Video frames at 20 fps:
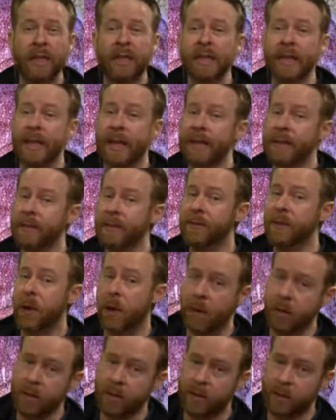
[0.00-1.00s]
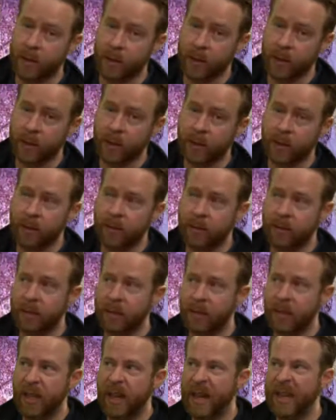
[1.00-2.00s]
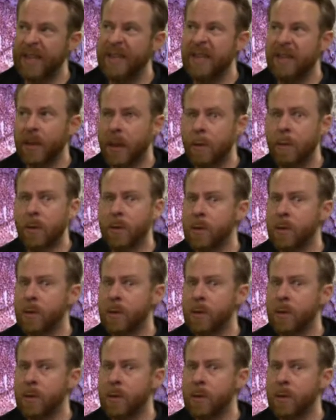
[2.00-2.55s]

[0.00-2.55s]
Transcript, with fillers: Lots of carnivores and some